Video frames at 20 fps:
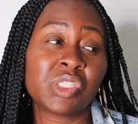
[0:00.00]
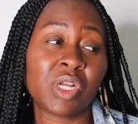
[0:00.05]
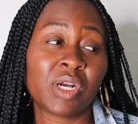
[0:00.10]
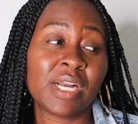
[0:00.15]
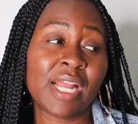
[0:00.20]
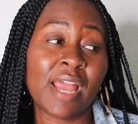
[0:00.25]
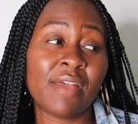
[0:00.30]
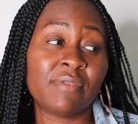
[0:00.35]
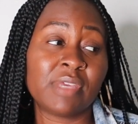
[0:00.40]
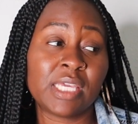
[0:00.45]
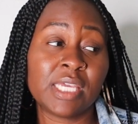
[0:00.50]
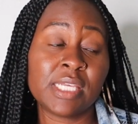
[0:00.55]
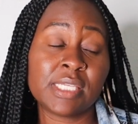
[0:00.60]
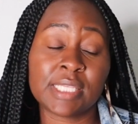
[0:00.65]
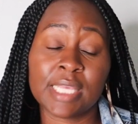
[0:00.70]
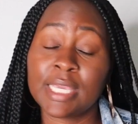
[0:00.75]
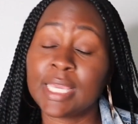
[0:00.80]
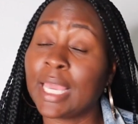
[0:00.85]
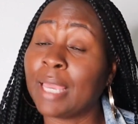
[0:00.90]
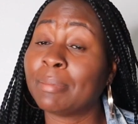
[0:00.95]
started having kids
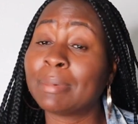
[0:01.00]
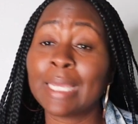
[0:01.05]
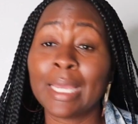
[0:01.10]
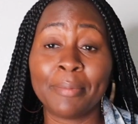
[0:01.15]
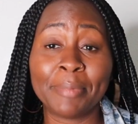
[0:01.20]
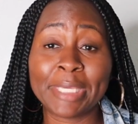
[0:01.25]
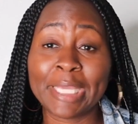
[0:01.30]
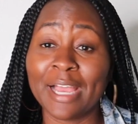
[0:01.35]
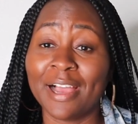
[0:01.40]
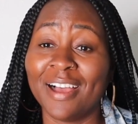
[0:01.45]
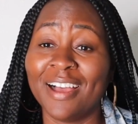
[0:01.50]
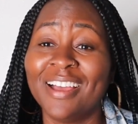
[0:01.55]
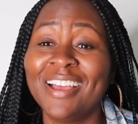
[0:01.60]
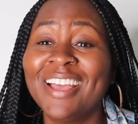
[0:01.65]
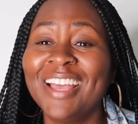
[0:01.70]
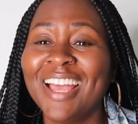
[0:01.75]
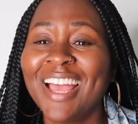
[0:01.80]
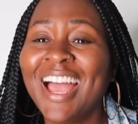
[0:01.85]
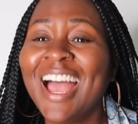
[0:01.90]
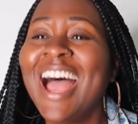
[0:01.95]
and they kept coming, y'all,
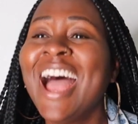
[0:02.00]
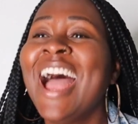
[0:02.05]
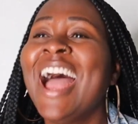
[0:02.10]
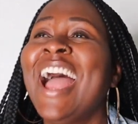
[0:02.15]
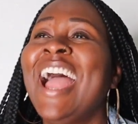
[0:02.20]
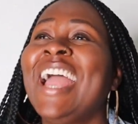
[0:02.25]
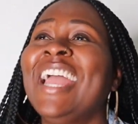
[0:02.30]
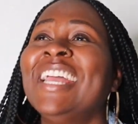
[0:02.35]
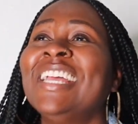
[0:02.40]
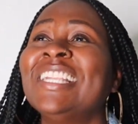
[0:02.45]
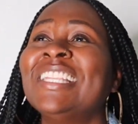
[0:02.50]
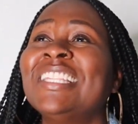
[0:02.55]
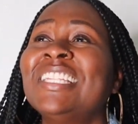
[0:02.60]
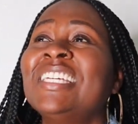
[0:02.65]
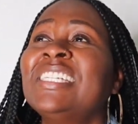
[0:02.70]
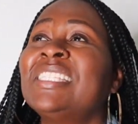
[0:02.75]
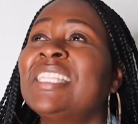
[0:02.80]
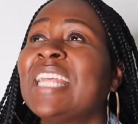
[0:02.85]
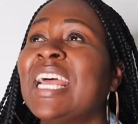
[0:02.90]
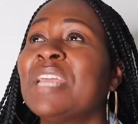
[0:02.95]
it
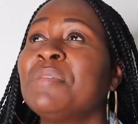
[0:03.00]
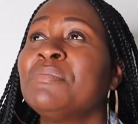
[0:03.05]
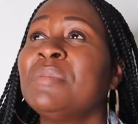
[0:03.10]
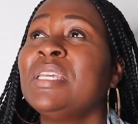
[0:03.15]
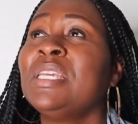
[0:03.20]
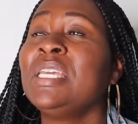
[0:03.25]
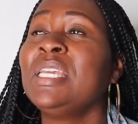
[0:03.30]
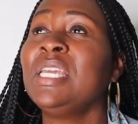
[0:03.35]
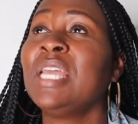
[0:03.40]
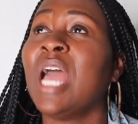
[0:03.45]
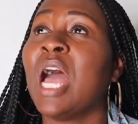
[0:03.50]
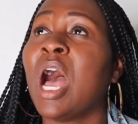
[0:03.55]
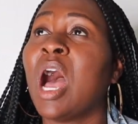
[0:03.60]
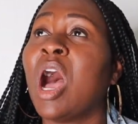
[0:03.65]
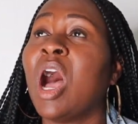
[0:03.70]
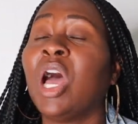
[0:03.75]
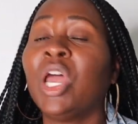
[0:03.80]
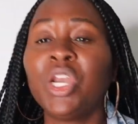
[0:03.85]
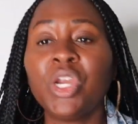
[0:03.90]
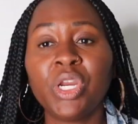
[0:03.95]
looked like me
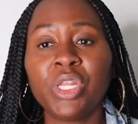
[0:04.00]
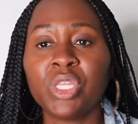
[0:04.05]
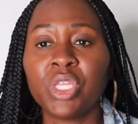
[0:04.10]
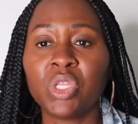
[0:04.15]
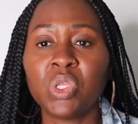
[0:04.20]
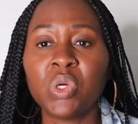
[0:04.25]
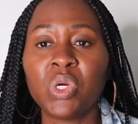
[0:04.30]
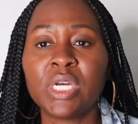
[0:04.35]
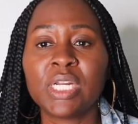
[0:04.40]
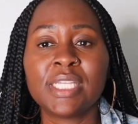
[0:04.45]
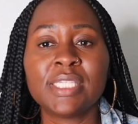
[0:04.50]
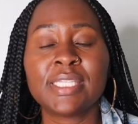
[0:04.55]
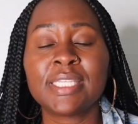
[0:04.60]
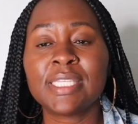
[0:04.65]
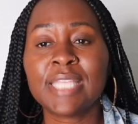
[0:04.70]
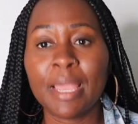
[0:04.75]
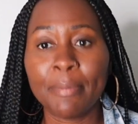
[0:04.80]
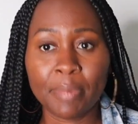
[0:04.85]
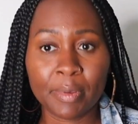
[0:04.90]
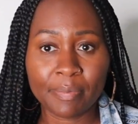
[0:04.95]
honoring the Lord and
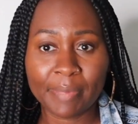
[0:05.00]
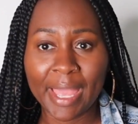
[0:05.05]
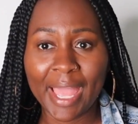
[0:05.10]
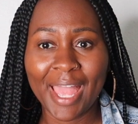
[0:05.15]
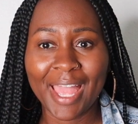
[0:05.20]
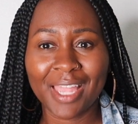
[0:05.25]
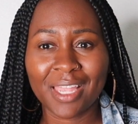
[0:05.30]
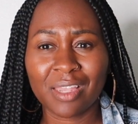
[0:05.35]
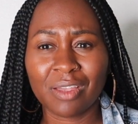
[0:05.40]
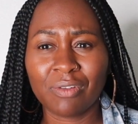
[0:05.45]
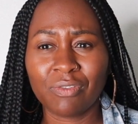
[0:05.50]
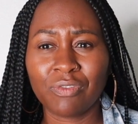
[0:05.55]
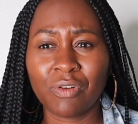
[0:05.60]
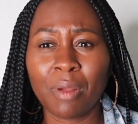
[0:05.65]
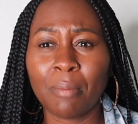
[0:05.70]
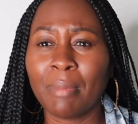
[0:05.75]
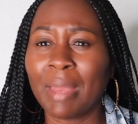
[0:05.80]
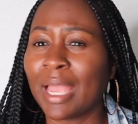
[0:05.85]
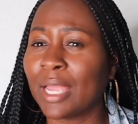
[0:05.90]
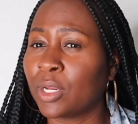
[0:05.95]
stepping back
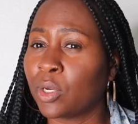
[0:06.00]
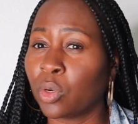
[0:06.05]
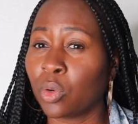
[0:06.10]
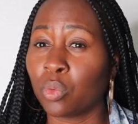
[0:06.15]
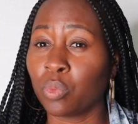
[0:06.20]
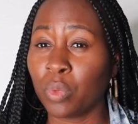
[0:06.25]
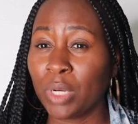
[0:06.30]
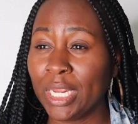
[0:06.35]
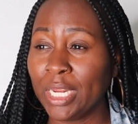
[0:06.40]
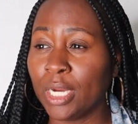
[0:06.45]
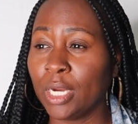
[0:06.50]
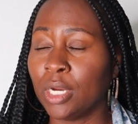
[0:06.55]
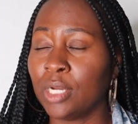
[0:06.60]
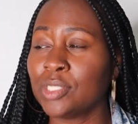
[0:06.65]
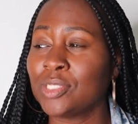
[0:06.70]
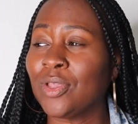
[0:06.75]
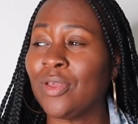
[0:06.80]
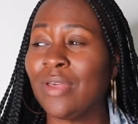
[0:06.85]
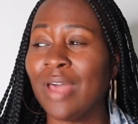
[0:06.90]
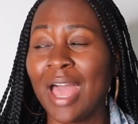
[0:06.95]
from my career
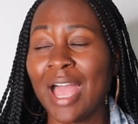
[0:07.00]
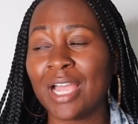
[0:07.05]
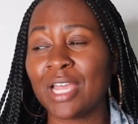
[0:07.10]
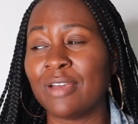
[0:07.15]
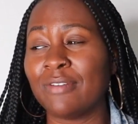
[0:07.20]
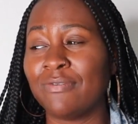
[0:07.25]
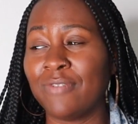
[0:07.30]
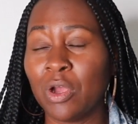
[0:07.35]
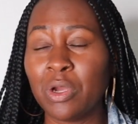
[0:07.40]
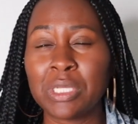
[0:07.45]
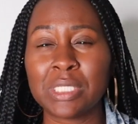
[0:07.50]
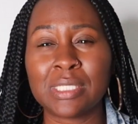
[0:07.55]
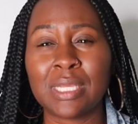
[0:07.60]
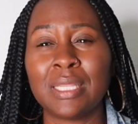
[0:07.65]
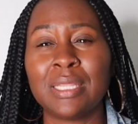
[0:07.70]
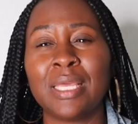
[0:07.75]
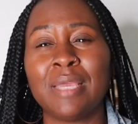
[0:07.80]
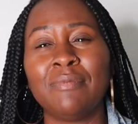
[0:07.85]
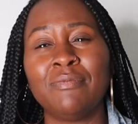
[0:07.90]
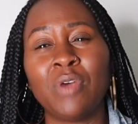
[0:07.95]
so that I could focus
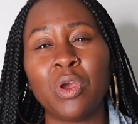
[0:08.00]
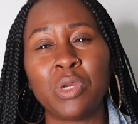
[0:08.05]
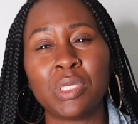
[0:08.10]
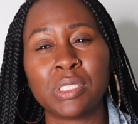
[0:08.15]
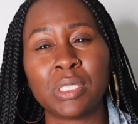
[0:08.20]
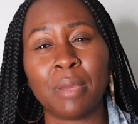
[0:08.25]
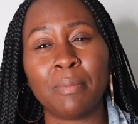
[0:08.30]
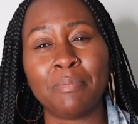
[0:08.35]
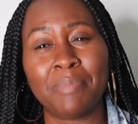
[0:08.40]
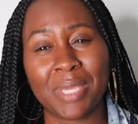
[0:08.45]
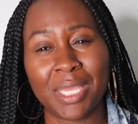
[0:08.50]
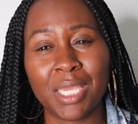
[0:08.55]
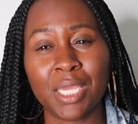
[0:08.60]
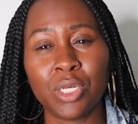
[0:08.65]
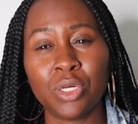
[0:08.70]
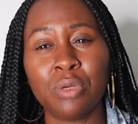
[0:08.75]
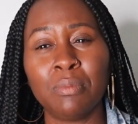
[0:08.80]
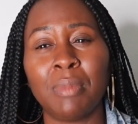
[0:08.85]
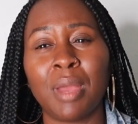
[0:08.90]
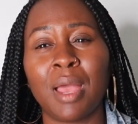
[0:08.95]
on them, focus on being a
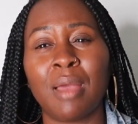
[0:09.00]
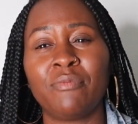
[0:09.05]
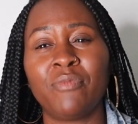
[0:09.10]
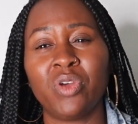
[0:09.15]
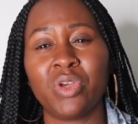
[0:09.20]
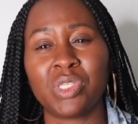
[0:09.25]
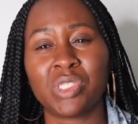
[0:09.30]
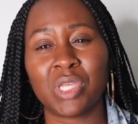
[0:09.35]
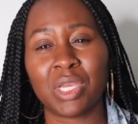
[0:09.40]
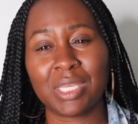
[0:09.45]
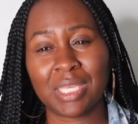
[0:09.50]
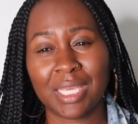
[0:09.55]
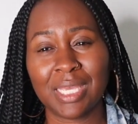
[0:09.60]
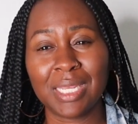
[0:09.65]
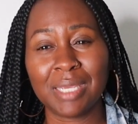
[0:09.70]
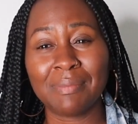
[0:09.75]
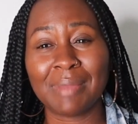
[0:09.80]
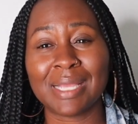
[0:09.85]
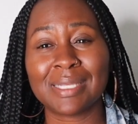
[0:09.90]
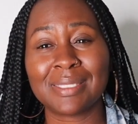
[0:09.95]
new mom, focus on
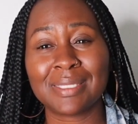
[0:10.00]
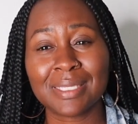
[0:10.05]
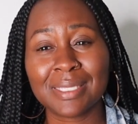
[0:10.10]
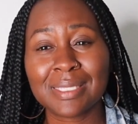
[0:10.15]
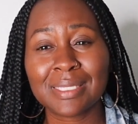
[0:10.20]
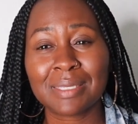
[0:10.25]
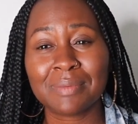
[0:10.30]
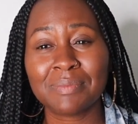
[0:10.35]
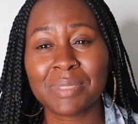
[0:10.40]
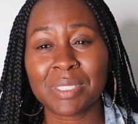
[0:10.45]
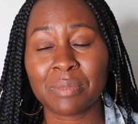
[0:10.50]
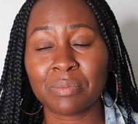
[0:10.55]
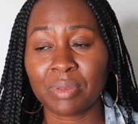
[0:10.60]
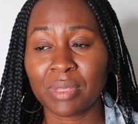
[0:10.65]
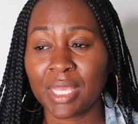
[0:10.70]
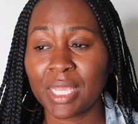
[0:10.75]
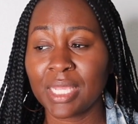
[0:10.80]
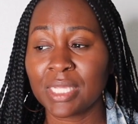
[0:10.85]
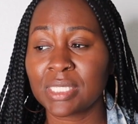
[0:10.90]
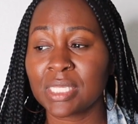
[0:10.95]
getting my systems in
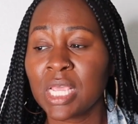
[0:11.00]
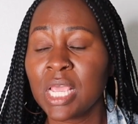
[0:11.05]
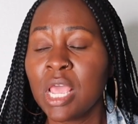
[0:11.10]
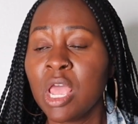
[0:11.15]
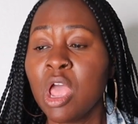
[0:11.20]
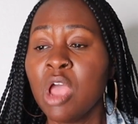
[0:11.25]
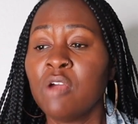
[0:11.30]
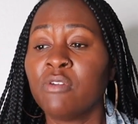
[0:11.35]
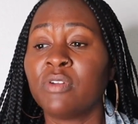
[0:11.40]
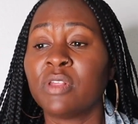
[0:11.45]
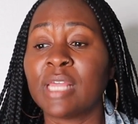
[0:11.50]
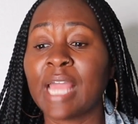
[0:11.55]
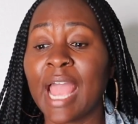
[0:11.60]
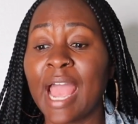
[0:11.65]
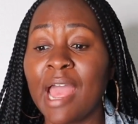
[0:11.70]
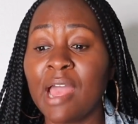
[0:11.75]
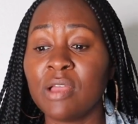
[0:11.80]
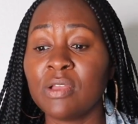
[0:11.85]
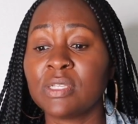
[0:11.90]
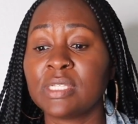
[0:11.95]
place for the
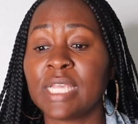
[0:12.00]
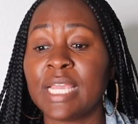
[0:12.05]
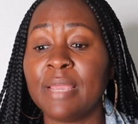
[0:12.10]
house.